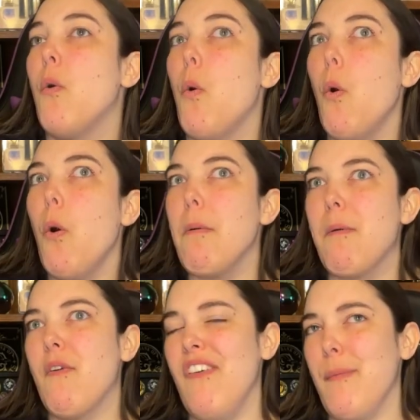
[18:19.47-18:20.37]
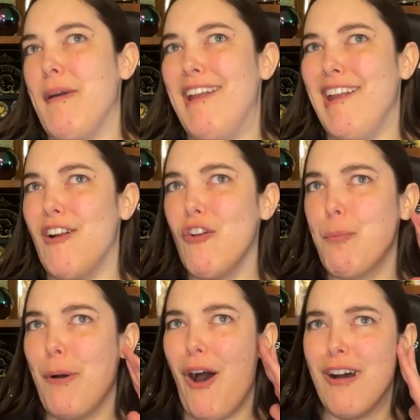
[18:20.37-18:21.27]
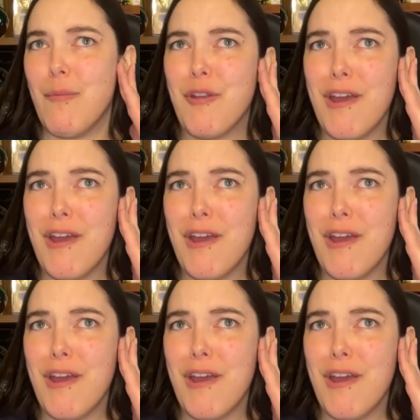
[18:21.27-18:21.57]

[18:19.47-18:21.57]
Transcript: Ooh, I feel like my ears popped.